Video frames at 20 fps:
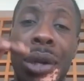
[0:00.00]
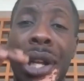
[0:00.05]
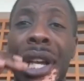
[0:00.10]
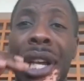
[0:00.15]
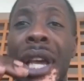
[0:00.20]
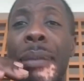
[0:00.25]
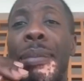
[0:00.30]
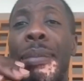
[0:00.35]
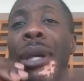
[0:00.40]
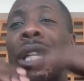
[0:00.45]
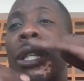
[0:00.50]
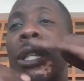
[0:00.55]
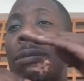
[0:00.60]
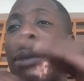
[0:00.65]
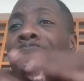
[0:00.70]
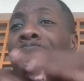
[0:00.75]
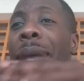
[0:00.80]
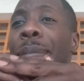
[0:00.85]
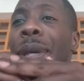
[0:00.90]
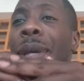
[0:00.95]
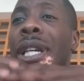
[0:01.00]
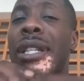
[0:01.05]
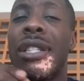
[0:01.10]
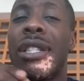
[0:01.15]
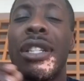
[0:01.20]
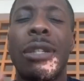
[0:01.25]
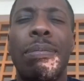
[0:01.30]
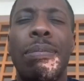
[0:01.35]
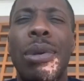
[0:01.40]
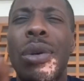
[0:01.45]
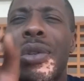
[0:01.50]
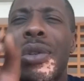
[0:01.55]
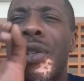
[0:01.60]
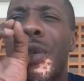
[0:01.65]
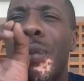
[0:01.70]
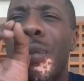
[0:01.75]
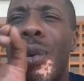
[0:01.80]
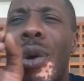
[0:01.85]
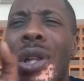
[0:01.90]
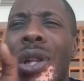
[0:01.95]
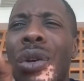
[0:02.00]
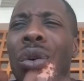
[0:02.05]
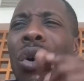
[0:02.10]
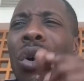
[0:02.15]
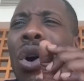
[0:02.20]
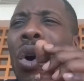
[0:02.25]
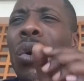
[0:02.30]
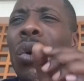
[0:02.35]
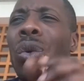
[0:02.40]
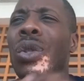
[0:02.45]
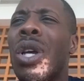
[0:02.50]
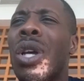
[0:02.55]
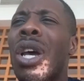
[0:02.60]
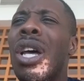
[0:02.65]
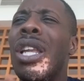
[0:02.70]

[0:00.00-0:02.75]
it piece by piece. Just build small little goals.